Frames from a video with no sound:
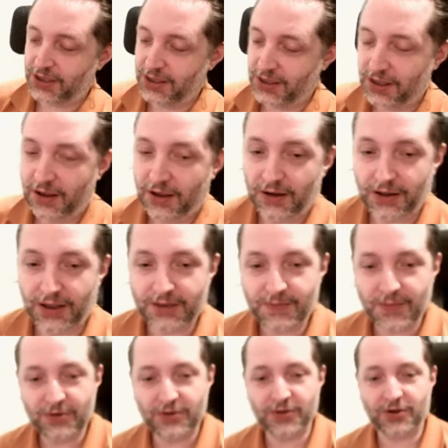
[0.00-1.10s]
do like,
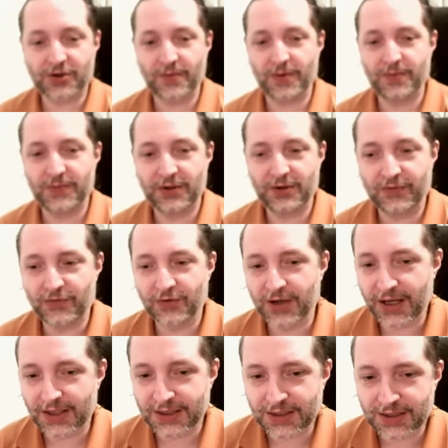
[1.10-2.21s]
or if just say
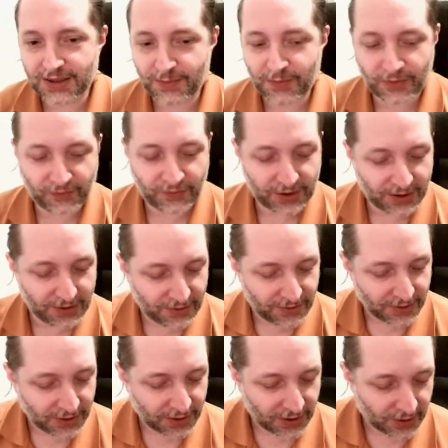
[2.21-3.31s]
something, you know, if you
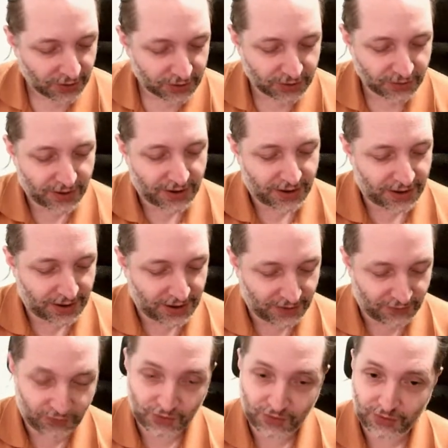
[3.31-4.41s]
like more of that, I will like
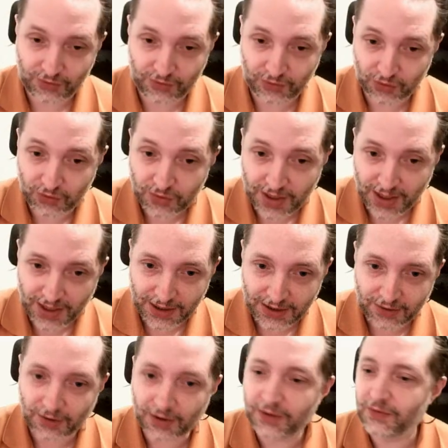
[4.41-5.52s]
make more of
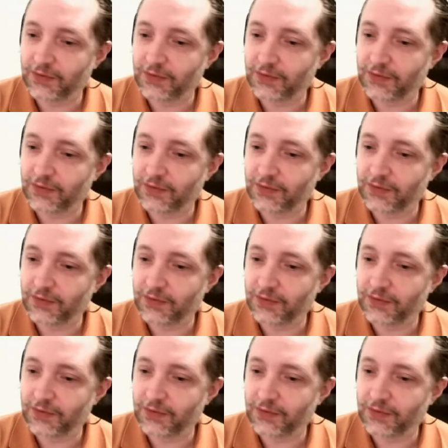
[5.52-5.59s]
those.